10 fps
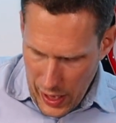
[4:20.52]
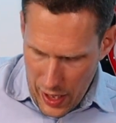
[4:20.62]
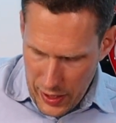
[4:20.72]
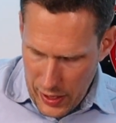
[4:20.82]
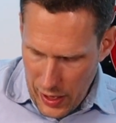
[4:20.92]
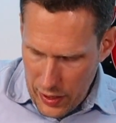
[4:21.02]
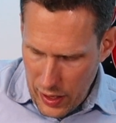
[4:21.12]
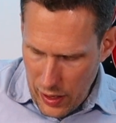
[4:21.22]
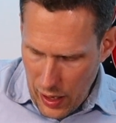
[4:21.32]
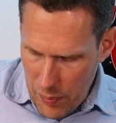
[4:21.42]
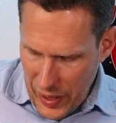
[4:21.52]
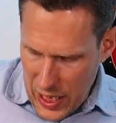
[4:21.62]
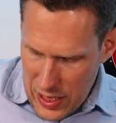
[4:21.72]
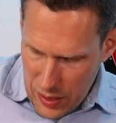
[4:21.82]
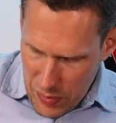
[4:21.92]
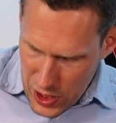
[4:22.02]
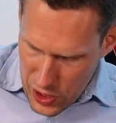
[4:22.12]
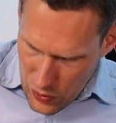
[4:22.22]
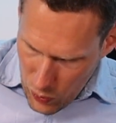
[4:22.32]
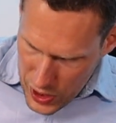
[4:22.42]
And then the other hum cancelling
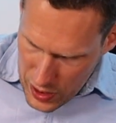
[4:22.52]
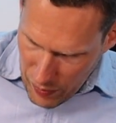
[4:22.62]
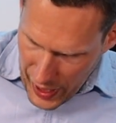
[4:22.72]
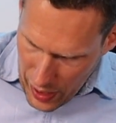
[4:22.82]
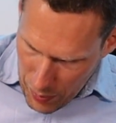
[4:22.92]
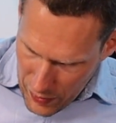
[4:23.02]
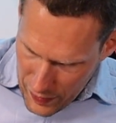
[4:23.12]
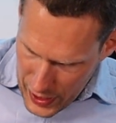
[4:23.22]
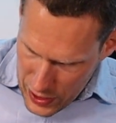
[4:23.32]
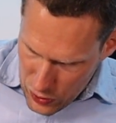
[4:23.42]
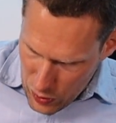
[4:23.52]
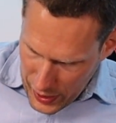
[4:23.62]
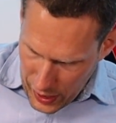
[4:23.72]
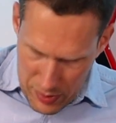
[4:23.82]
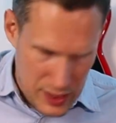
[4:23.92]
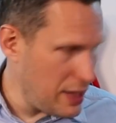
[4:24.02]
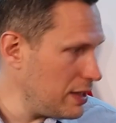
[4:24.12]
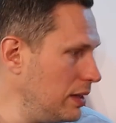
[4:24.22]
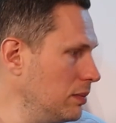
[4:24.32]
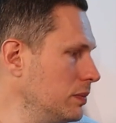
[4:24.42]
position, which is made up of these 2 pickups
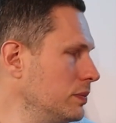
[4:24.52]
together.